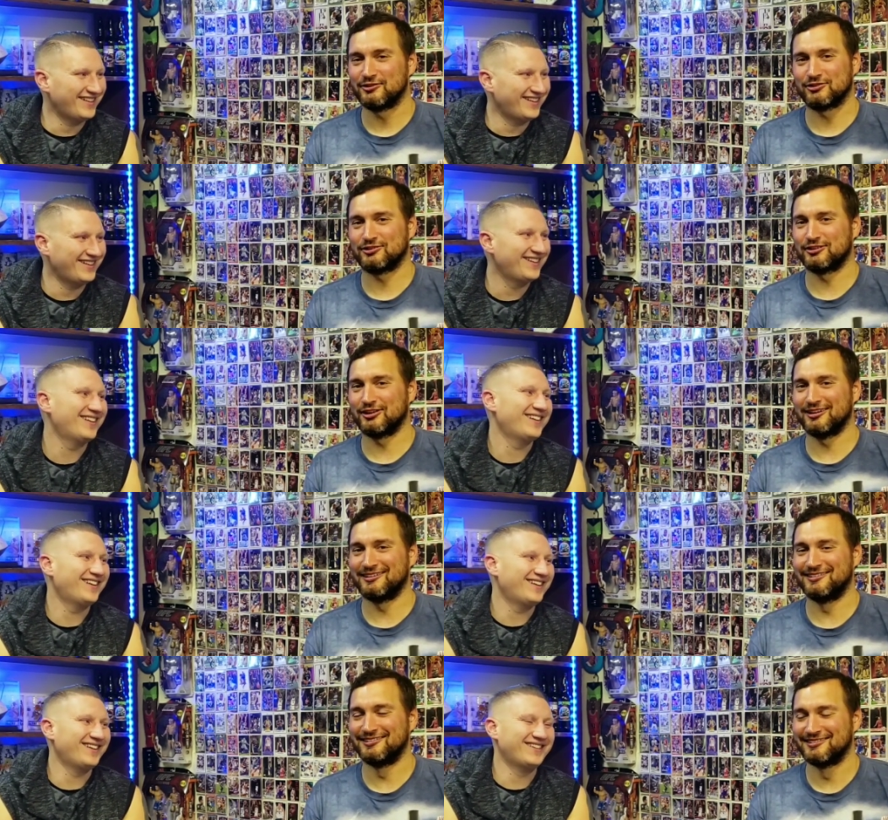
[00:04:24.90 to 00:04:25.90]
Speaker 1: feels so good.
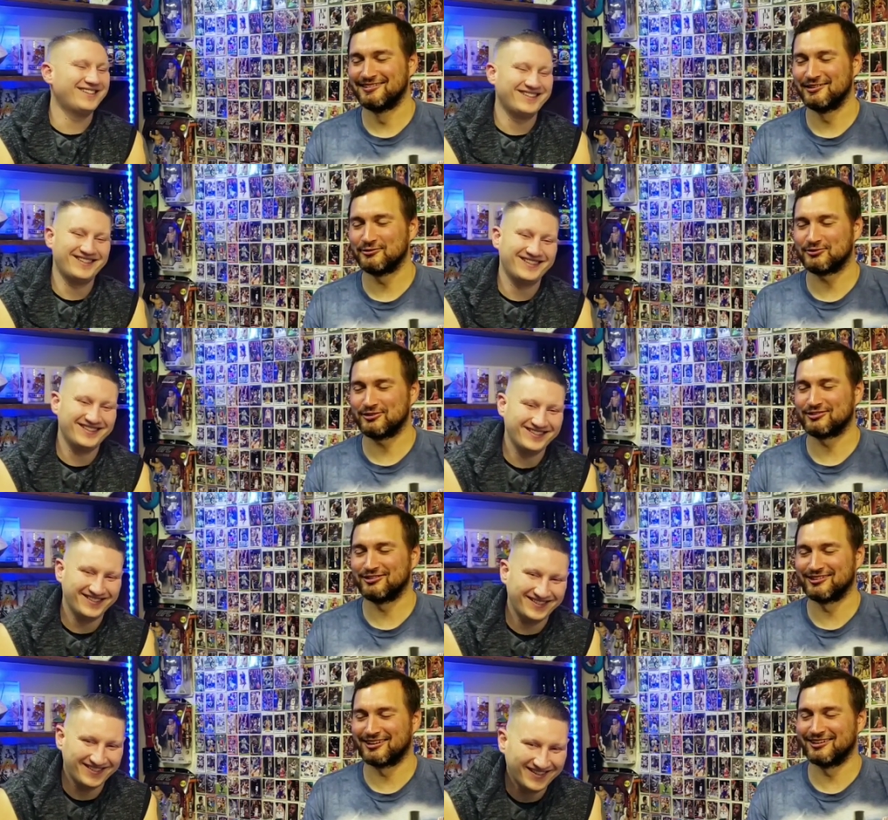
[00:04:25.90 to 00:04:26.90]
It feels
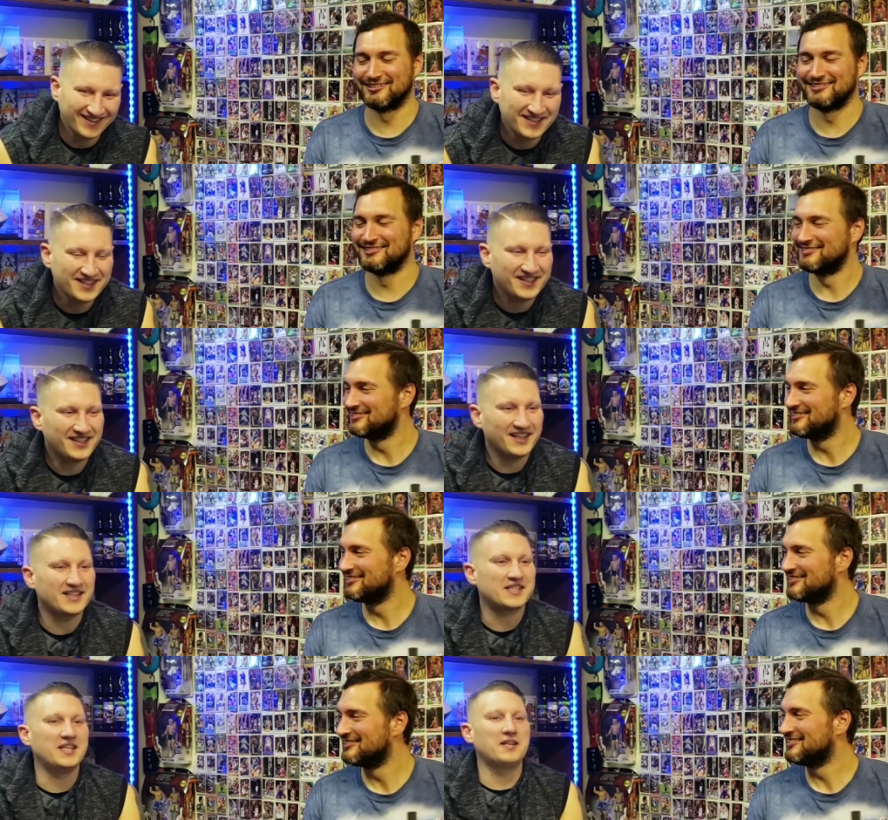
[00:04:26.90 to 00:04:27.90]
so good.
Speaker 2: He
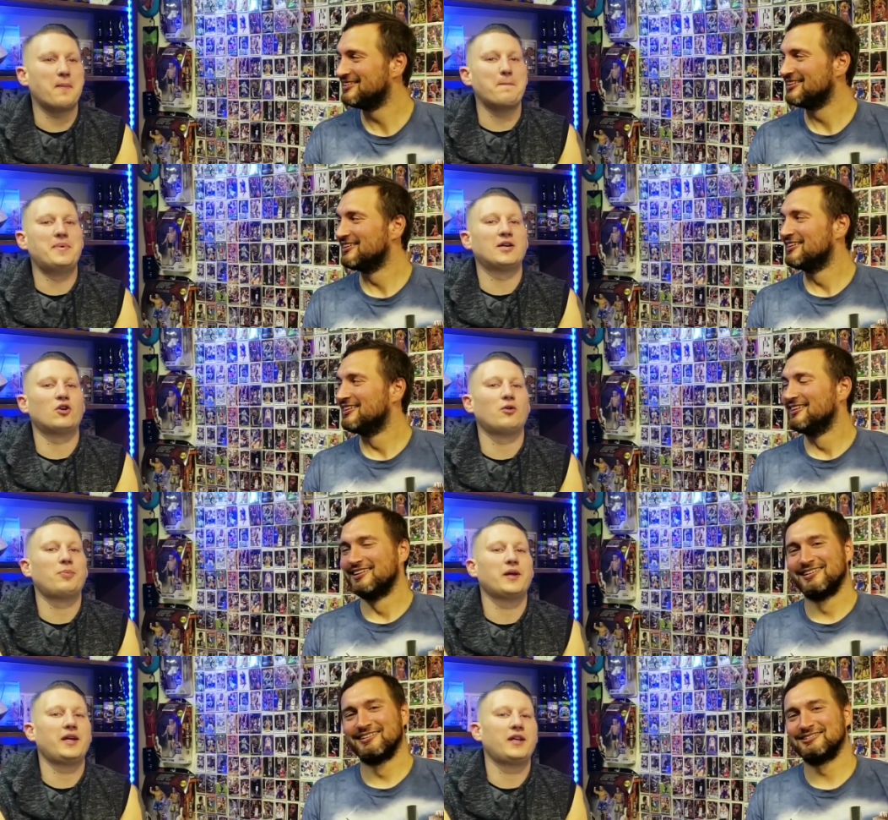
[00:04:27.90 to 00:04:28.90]
likes to eat a big old
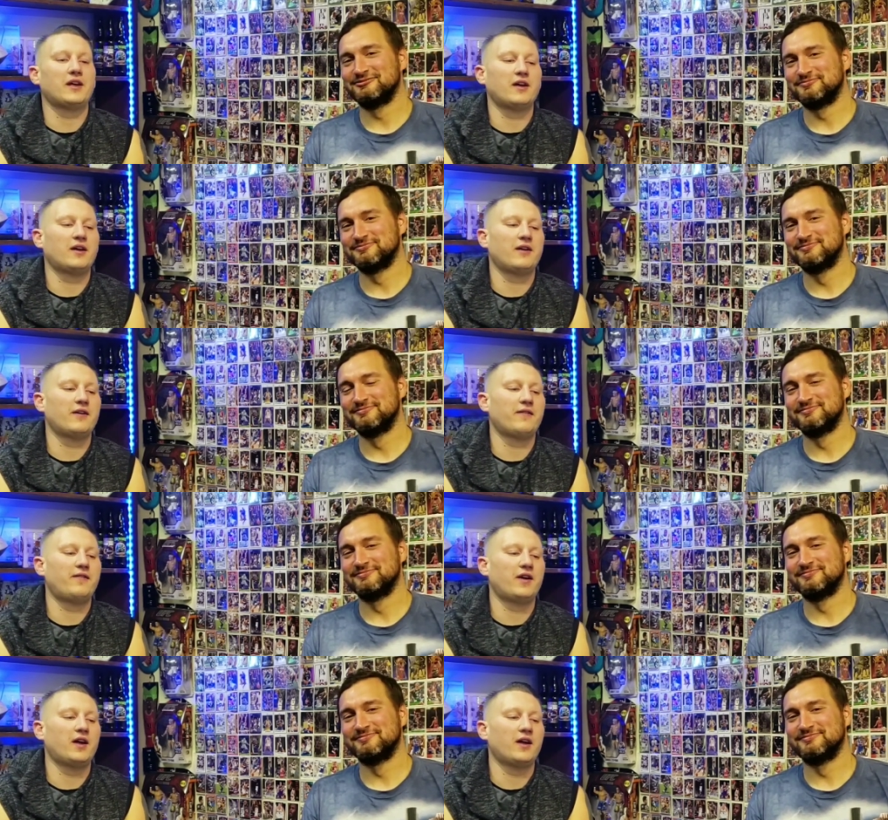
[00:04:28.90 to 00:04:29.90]
plate of
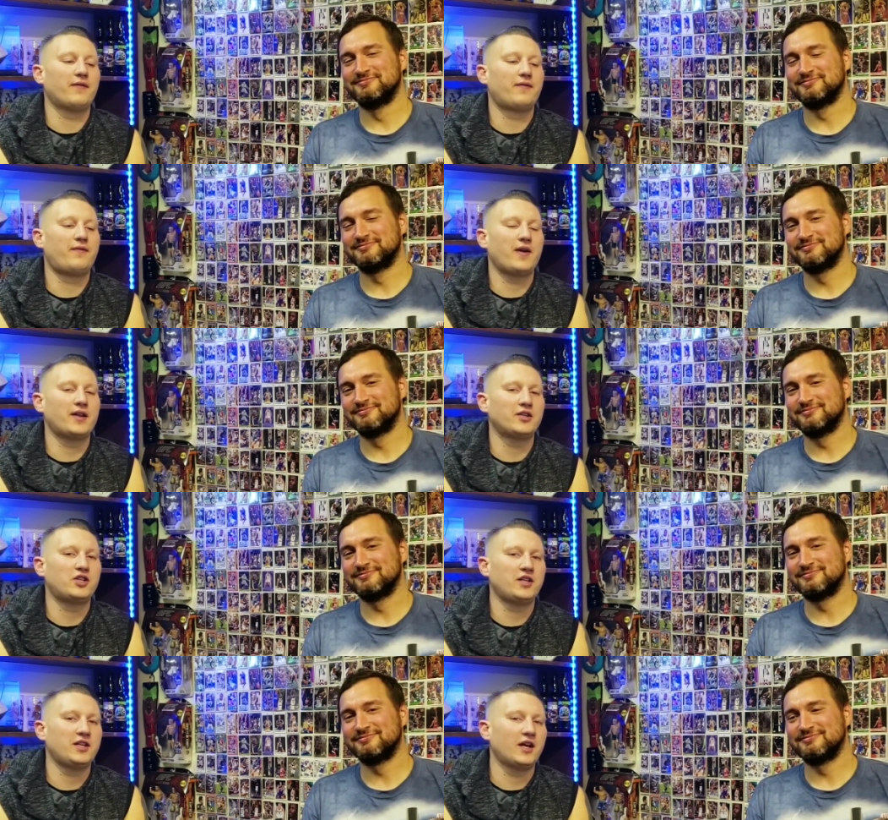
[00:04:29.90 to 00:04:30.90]

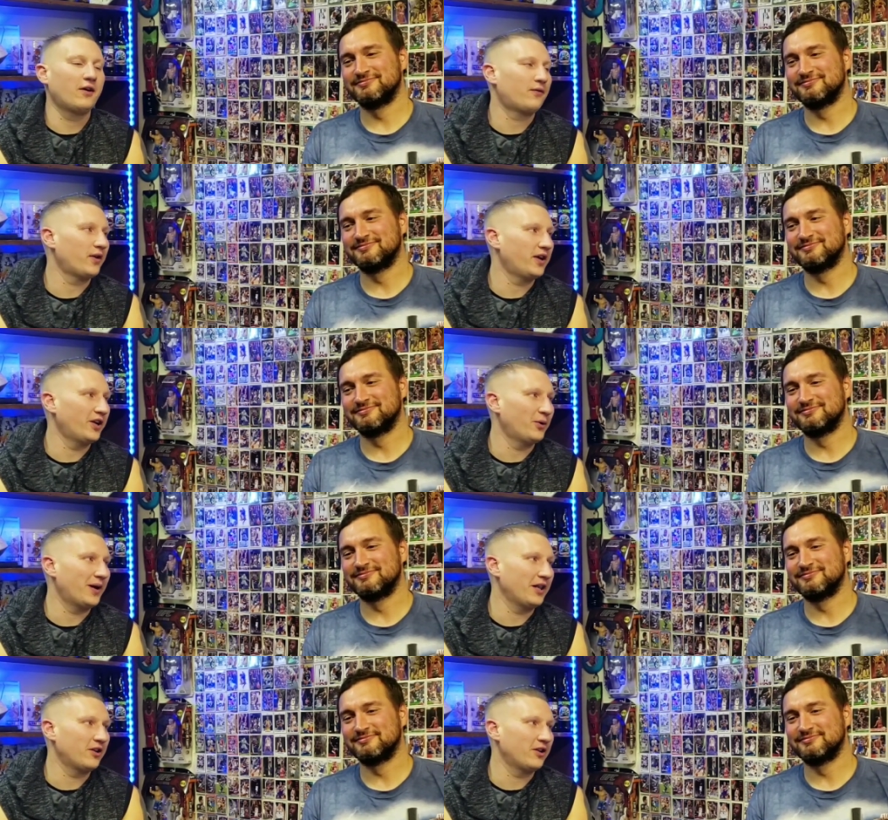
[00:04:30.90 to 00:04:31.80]
fettuccine alfredo by